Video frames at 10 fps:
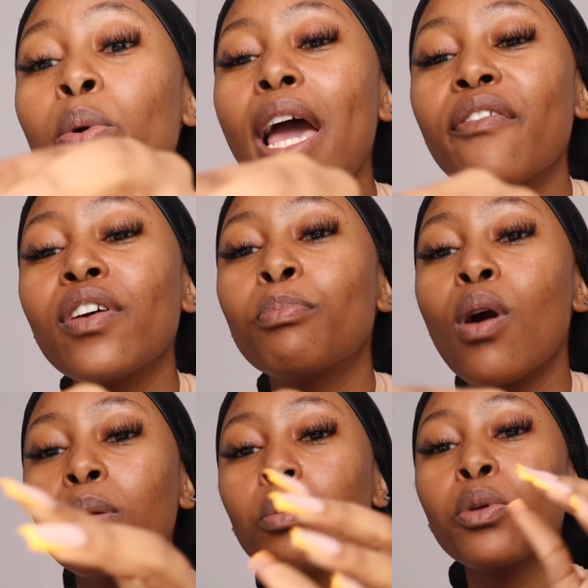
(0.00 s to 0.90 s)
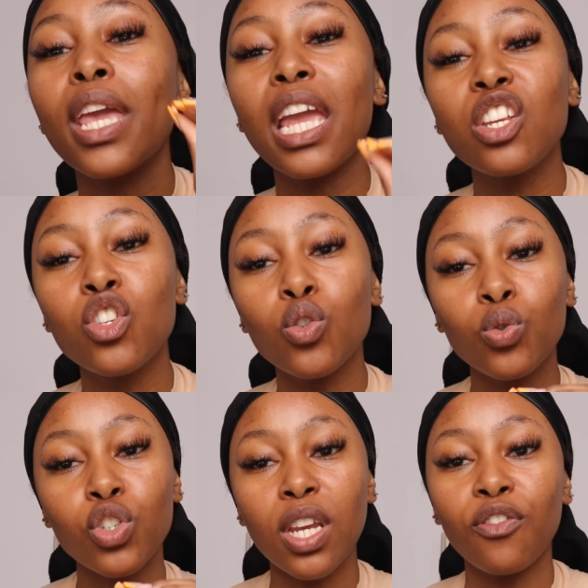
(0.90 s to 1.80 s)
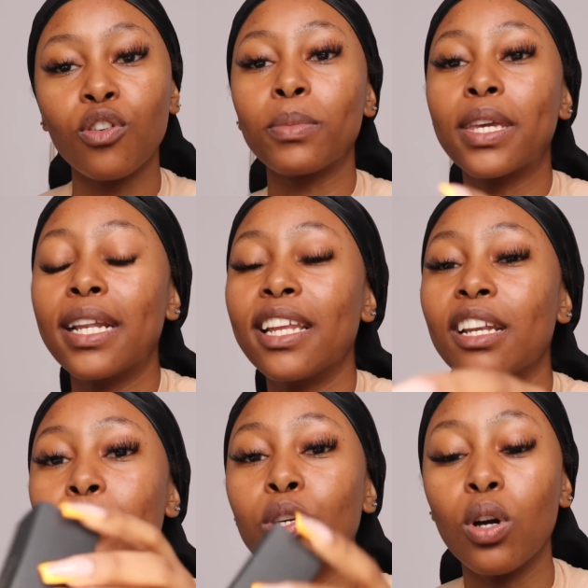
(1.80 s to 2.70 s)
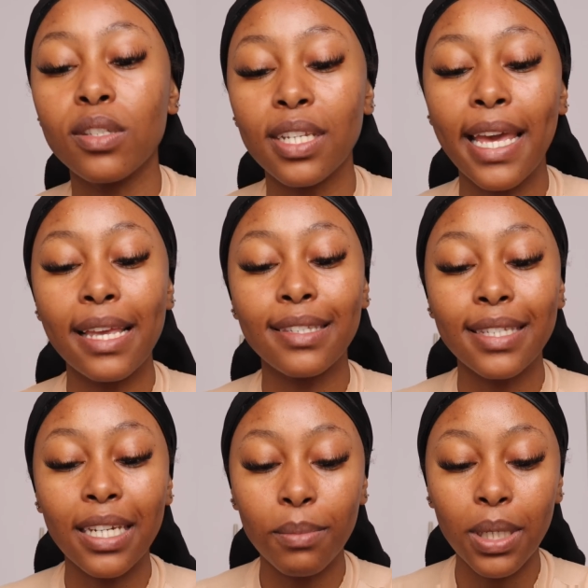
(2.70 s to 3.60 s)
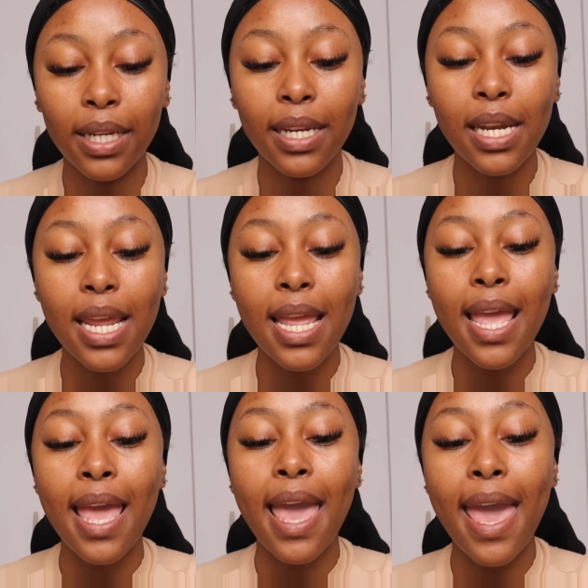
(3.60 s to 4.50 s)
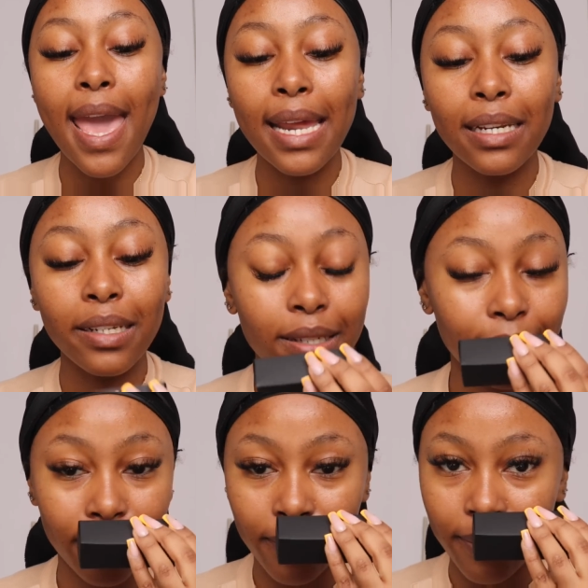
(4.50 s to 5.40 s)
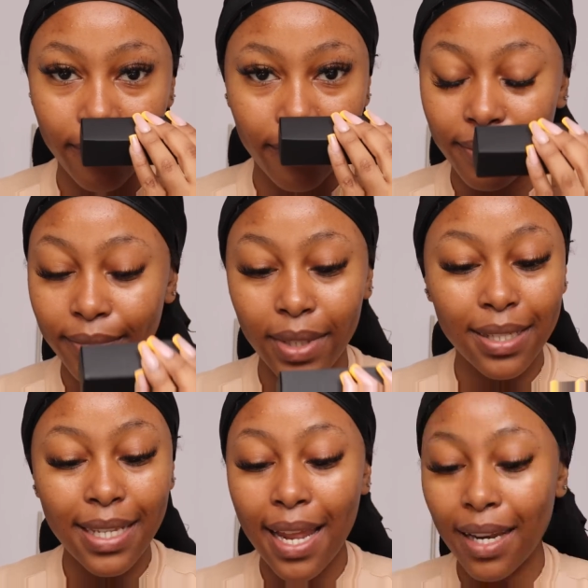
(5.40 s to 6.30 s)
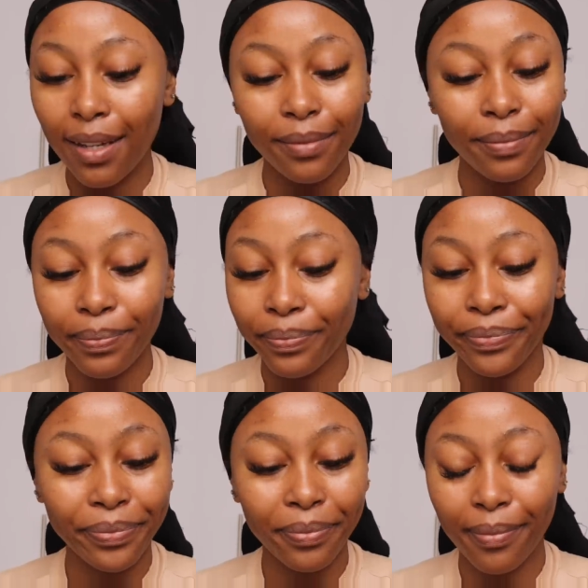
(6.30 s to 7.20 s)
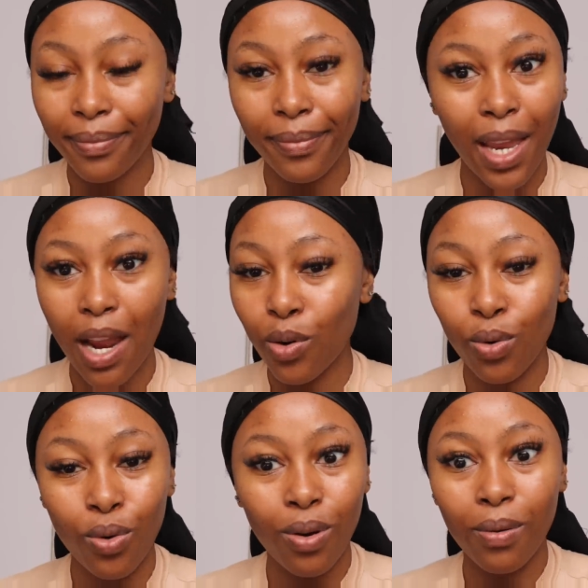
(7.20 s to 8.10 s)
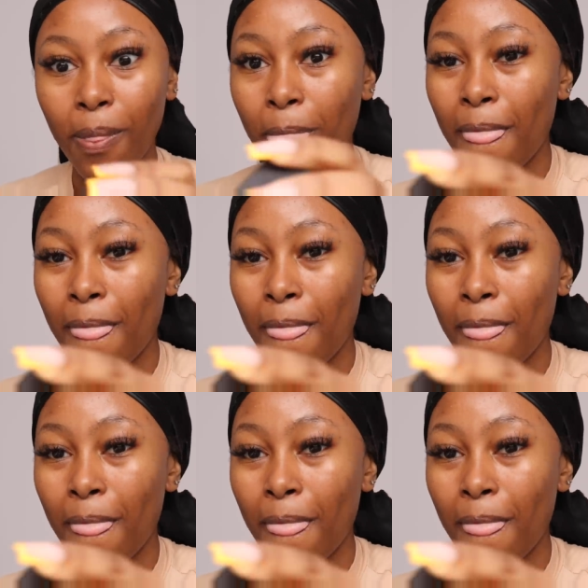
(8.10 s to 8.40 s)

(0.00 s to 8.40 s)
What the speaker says: would have a problem with Angel Share from Killian because it has cinnamon. And Sana. I don't know.